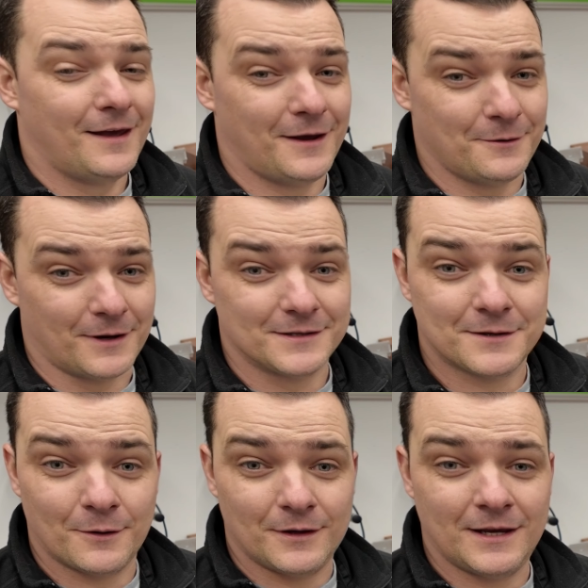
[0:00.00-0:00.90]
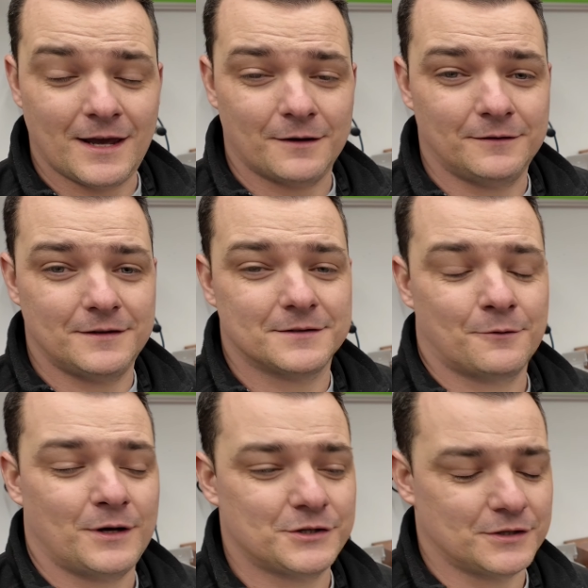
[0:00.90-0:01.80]
Anyway, so he added this
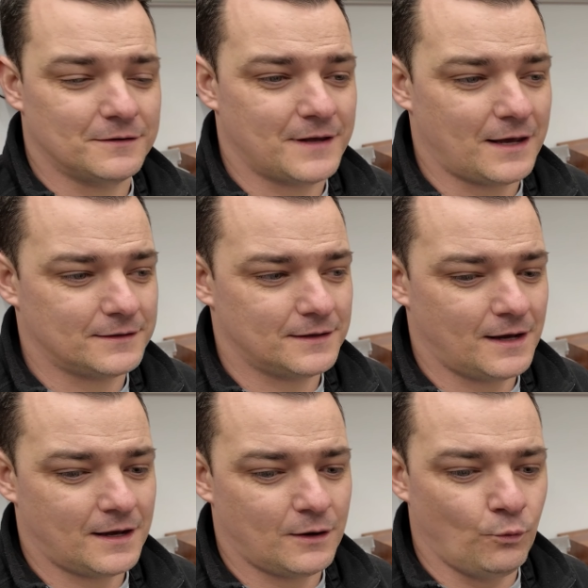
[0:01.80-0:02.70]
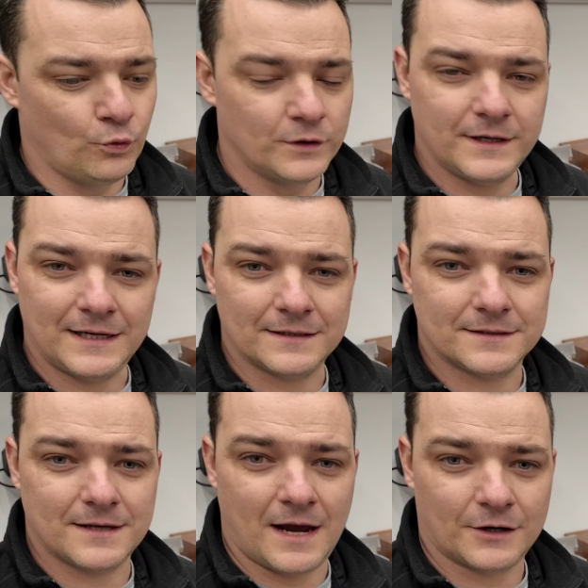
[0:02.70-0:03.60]
question that would
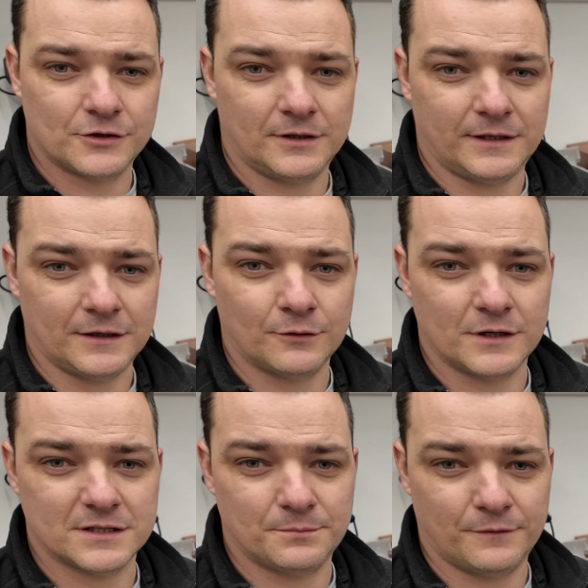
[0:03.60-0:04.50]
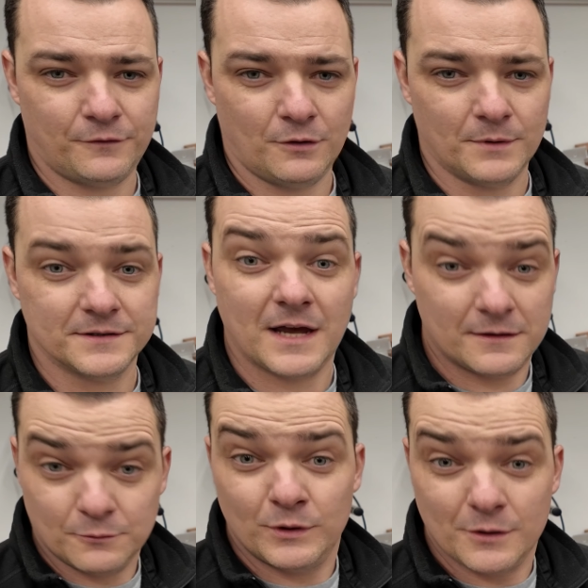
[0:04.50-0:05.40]
it actually increase the performance?
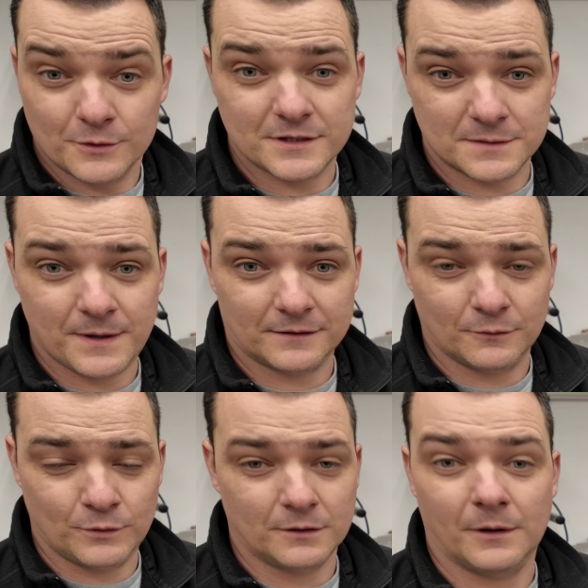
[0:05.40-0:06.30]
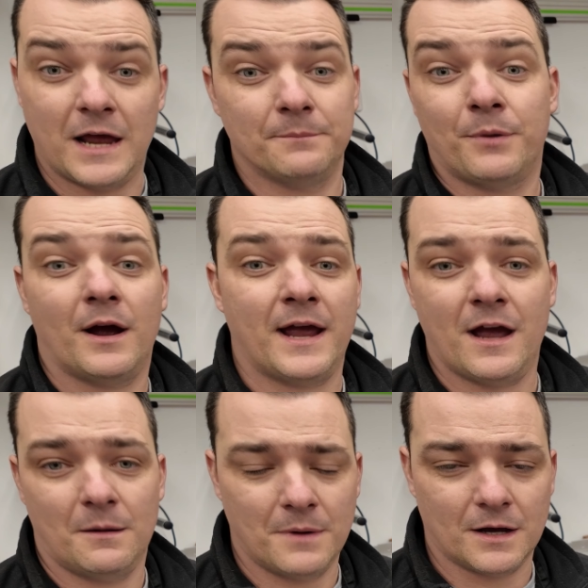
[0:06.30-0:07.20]
And we all suspect it will, and by
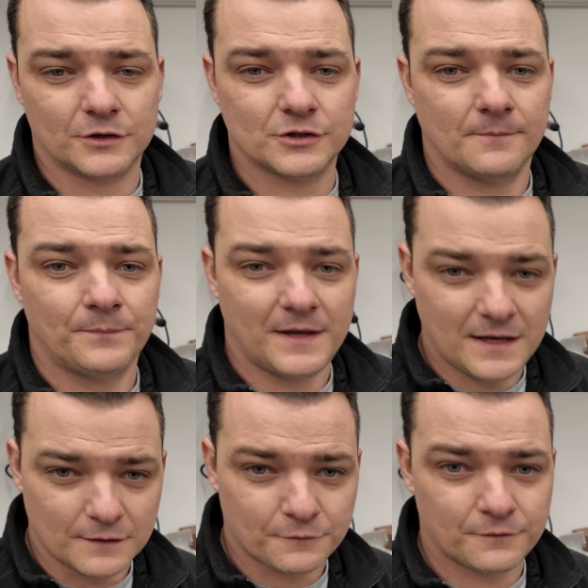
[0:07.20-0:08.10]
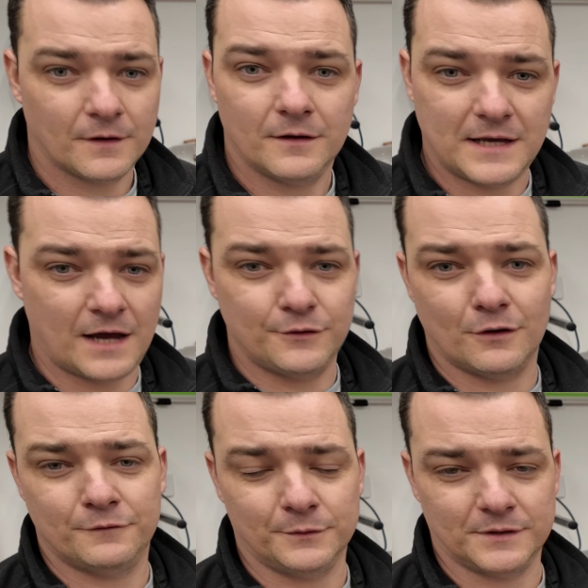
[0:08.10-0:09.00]
how much, if you had
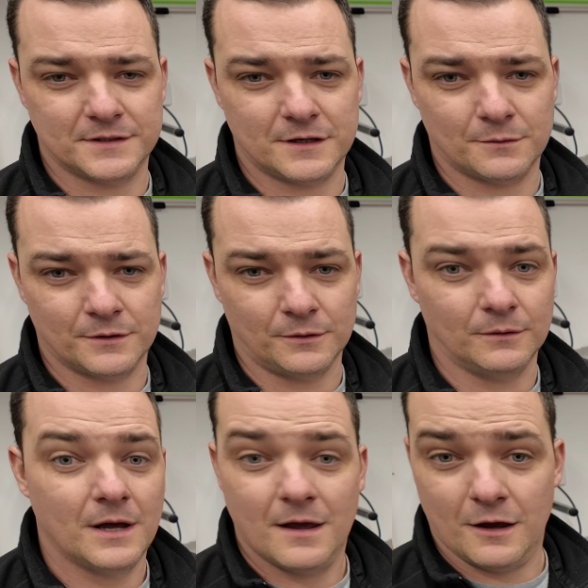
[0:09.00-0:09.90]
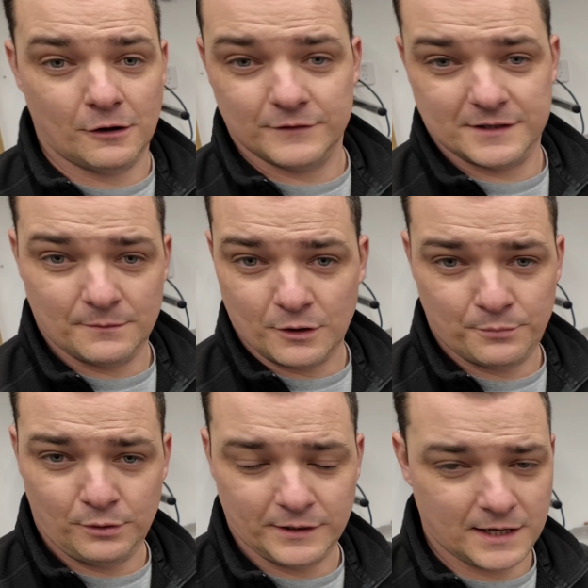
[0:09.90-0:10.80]
no filters in there at all. And obviously I'm
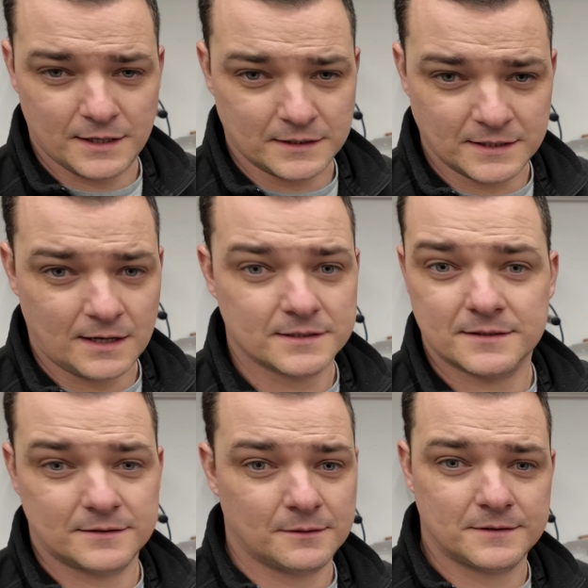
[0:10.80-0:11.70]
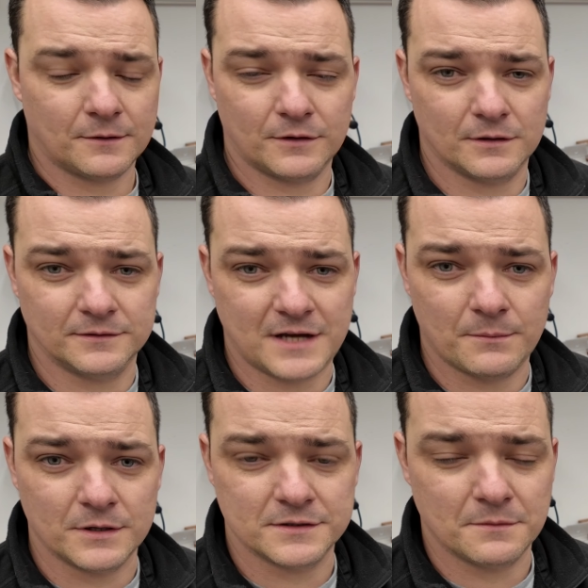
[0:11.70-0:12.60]
not pulling any dust, so it's not going to
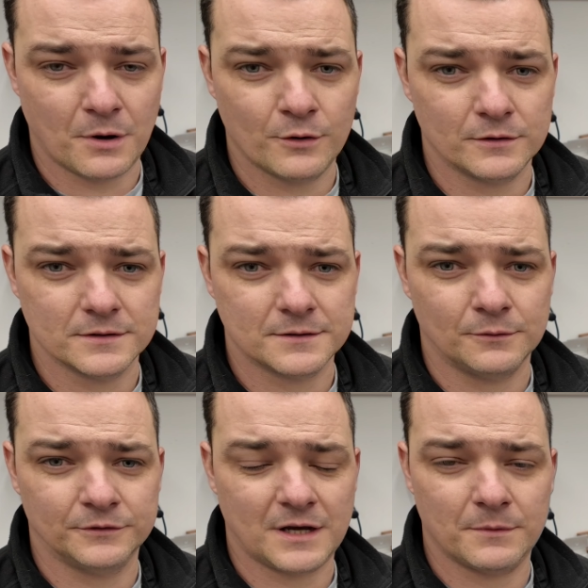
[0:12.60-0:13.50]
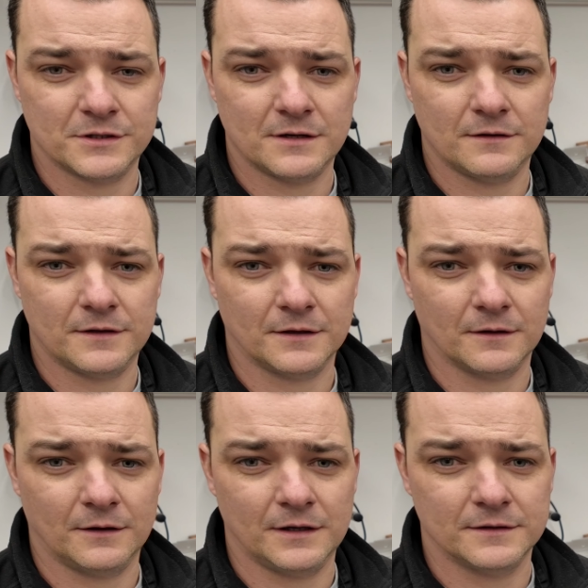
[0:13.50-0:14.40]
damage the motors or damage
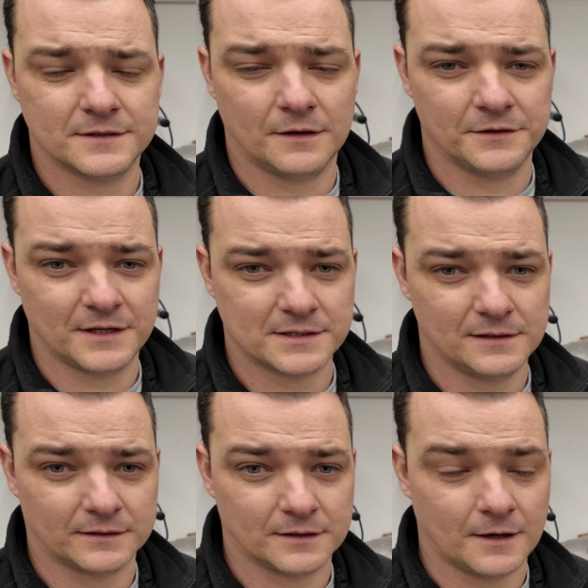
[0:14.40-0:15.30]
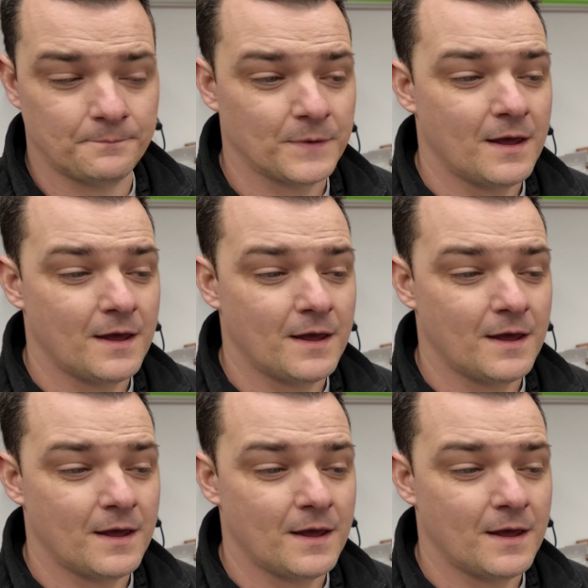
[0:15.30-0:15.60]
anything inside the dust collector.